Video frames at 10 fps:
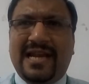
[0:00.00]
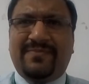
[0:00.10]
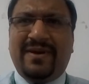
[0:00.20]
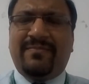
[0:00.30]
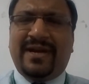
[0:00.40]

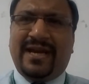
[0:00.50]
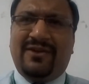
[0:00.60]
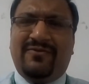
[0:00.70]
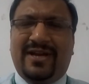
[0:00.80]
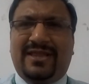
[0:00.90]
Let me
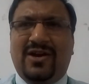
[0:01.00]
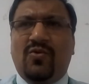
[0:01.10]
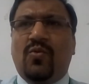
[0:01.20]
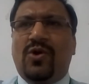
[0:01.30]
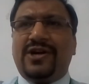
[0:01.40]
begin with
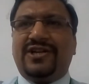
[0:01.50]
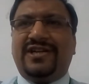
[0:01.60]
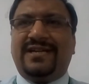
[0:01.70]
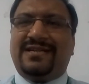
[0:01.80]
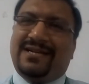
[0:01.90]

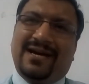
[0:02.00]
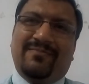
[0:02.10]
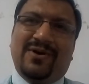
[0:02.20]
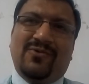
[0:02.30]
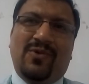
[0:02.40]
worksheet
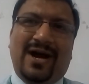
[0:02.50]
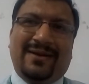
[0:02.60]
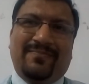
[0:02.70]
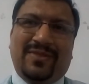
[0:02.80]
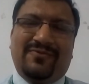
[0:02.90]
number
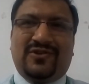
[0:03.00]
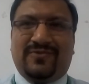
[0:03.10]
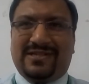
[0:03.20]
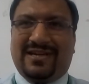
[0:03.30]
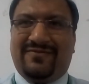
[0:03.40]
1, which
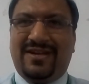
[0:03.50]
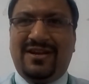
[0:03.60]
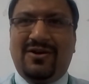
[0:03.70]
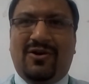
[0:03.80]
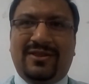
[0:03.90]
was
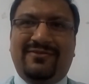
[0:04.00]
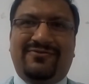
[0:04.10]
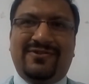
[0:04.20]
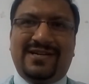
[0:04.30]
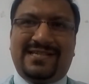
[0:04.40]
given on the
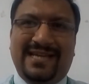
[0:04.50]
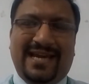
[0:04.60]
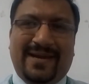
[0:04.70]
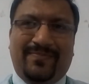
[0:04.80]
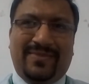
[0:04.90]
first
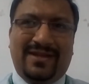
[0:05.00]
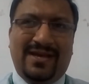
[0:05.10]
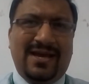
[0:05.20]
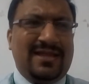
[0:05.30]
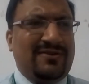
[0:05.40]
day.
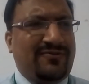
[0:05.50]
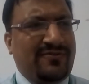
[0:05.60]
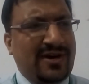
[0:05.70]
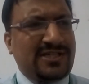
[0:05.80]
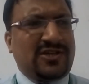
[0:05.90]
The
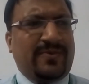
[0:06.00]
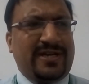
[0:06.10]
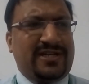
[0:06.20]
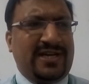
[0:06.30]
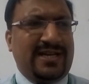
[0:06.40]
first
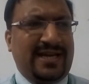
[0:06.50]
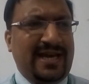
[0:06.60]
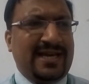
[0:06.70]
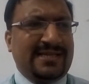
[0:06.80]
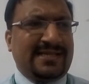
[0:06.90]
question
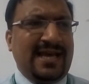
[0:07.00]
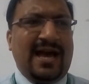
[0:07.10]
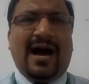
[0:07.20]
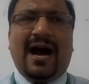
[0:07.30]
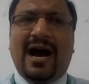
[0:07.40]
is,
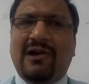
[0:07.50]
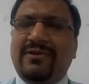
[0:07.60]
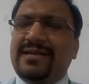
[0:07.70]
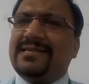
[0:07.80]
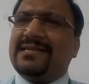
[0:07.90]
how
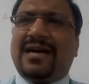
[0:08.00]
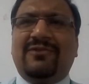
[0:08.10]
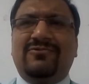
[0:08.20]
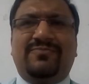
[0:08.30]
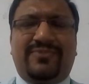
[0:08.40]
is
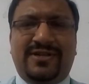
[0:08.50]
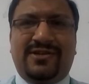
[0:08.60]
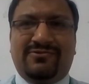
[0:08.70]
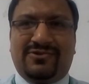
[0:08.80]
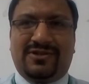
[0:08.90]
sound
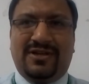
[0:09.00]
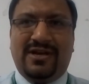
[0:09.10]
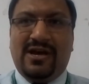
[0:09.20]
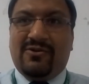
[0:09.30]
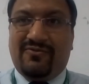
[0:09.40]
produced?
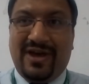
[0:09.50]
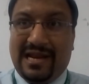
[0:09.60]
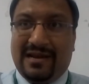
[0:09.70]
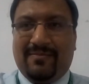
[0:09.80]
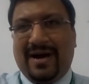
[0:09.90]

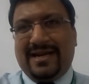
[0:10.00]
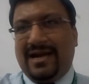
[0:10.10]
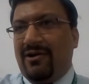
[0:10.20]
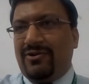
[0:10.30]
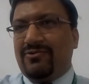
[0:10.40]
Well, by
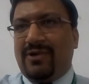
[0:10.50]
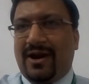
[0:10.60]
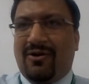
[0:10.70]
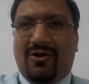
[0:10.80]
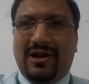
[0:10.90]
now you
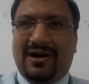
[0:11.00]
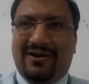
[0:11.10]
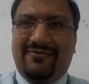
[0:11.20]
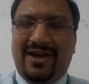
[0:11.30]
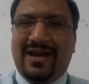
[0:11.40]
are all
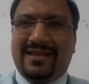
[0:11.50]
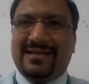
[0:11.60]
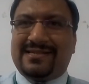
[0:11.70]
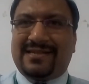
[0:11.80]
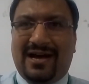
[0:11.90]
aware
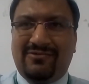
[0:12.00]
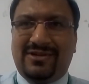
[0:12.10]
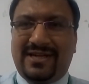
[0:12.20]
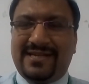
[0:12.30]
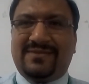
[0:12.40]
the
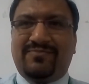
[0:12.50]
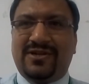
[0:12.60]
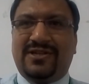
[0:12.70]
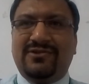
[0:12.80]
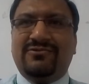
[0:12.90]
sound is
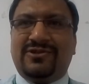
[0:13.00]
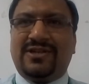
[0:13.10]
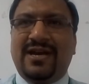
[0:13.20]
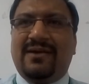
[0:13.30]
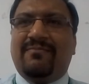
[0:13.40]
produced
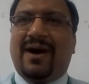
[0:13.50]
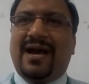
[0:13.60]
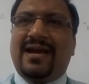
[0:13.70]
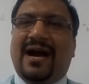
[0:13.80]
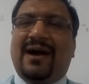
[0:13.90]

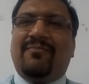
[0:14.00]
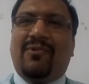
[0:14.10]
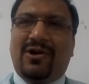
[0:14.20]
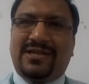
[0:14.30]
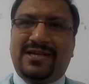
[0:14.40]
by our
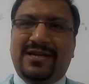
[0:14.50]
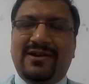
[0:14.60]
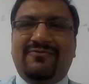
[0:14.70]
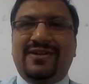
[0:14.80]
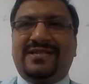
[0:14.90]
body,
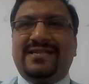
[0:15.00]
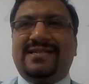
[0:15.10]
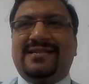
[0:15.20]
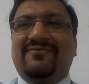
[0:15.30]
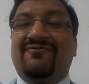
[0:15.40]
which
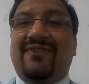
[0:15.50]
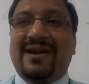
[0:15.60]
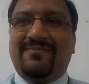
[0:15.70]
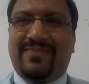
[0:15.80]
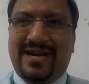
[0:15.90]
is
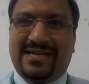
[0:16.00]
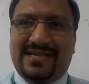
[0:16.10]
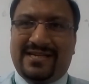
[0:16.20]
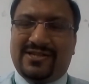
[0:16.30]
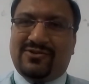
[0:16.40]

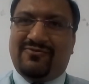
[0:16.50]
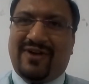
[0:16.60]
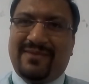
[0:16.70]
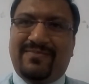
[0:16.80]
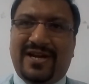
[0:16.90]
vibrating. So
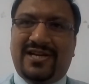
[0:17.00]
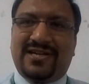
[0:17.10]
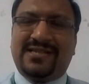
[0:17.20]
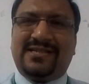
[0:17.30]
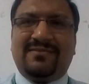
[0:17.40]

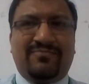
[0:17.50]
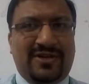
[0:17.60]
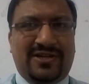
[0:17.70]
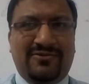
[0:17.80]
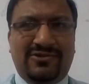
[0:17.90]
vibrations
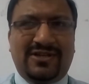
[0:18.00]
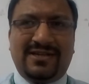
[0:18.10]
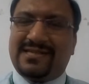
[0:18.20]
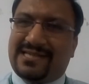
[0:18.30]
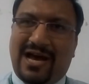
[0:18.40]
produce
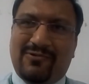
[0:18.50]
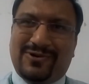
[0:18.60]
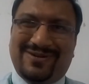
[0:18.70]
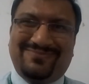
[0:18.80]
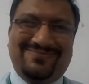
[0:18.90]
sound.